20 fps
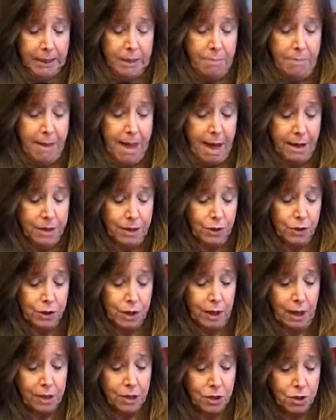The bad news
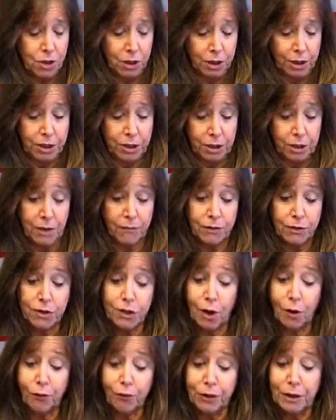that I usually deliver.
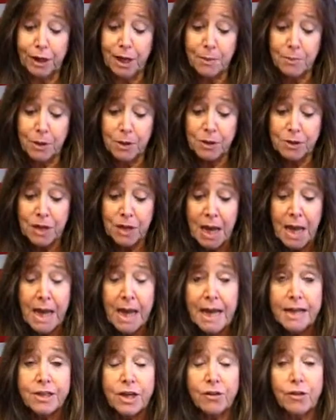So for Libras,
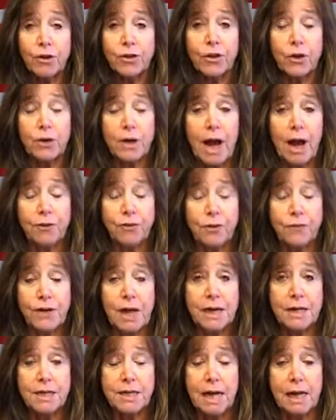it's in their third house of
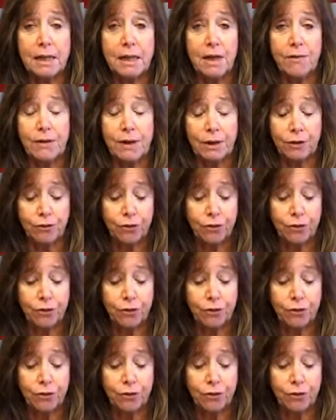day-to-day living.